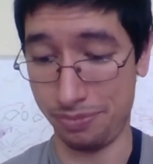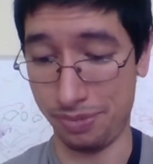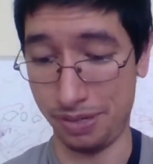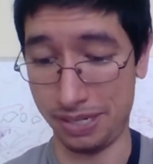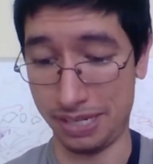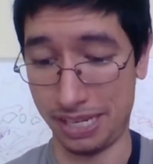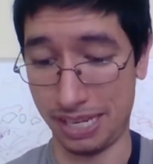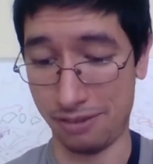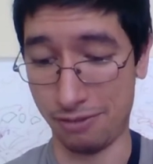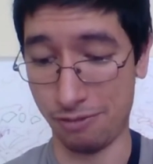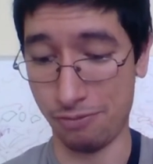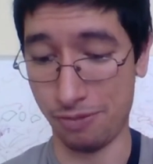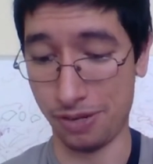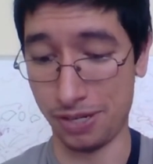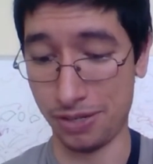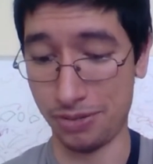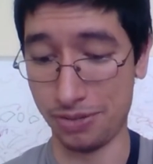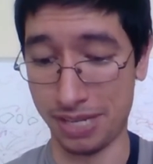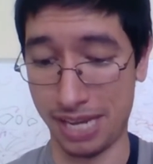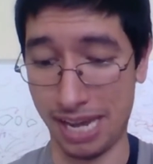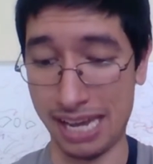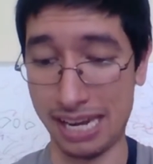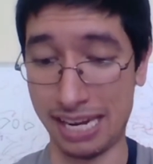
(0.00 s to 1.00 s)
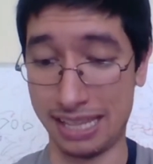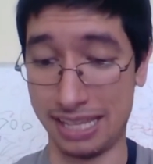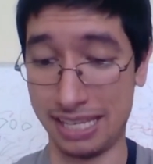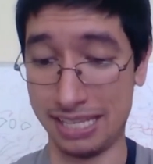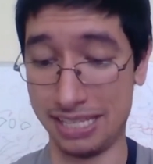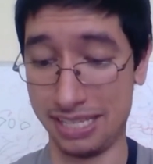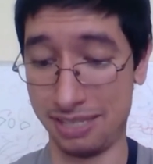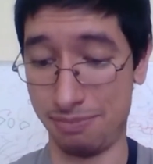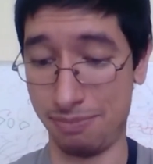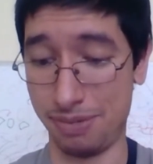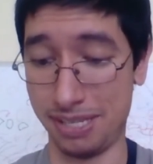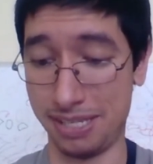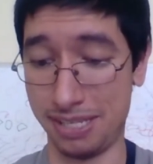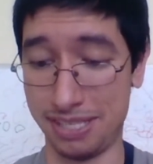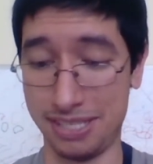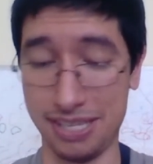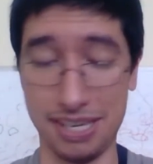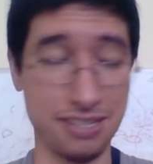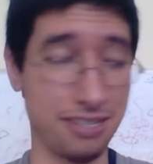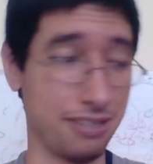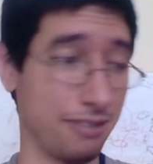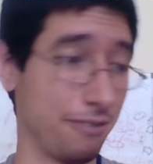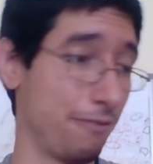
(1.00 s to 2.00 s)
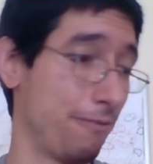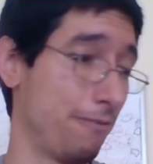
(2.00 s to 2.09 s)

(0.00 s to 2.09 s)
But even if we don't get it, this has been such a